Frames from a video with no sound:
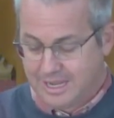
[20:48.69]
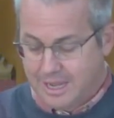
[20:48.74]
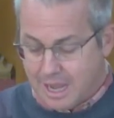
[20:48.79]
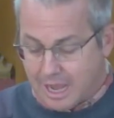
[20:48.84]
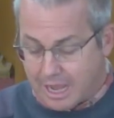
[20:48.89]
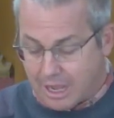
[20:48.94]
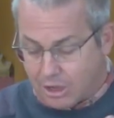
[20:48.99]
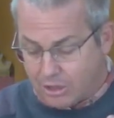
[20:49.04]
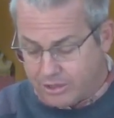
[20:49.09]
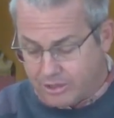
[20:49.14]

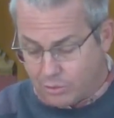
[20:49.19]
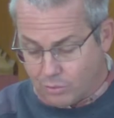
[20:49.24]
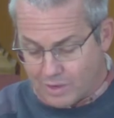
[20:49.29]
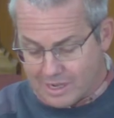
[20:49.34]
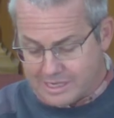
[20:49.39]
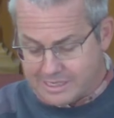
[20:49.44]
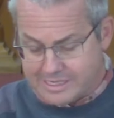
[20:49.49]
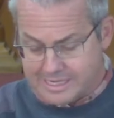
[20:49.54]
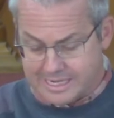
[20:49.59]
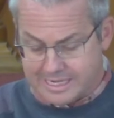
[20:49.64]
Uh, on the
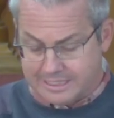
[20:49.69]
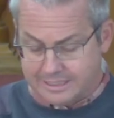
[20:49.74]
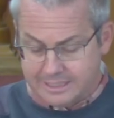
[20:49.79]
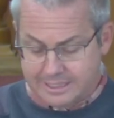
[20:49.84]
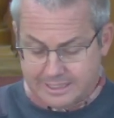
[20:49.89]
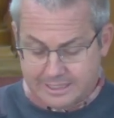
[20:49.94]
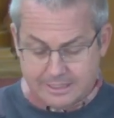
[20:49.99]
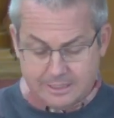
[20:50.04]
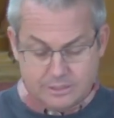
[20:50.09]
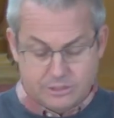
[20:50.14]
one hand,
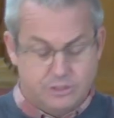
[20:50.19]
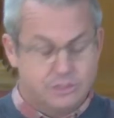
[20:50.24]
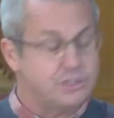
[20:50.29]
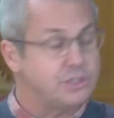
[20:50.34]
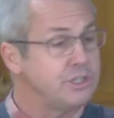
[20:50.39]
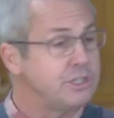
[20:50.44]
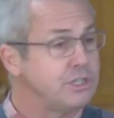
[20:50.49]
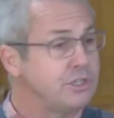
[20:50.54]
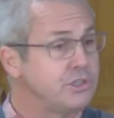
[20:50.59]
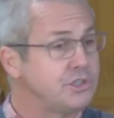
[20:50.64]
do
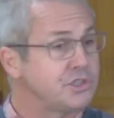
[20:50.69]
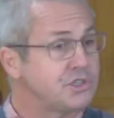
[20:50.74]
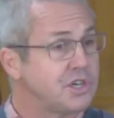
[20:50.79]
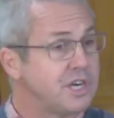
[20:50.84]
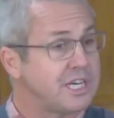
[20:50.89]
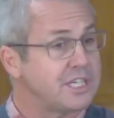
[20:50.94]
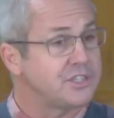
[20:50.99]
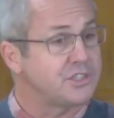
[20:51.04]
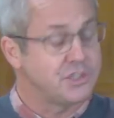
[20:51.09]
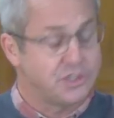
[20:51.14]
you
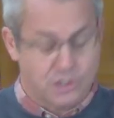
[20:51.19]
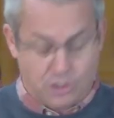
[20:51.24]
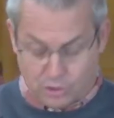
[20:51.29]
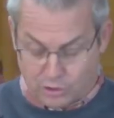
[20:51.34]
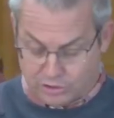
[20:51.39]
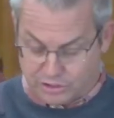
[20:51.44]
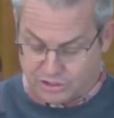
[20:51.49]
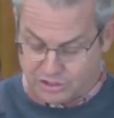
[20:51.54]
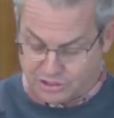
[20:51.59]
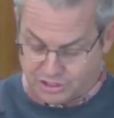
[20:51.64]
trust
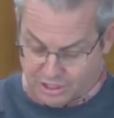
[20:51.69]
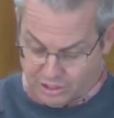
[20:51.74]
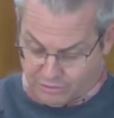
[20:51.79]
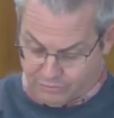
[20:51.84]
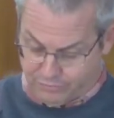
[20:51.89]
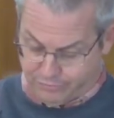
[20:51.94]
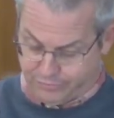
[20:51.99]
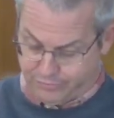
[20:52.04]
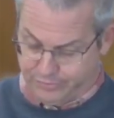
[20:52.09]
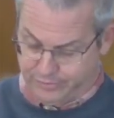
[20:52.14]

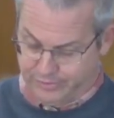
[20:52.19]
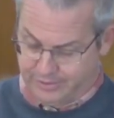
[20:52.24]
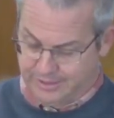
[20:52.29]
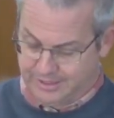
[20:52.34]
yourself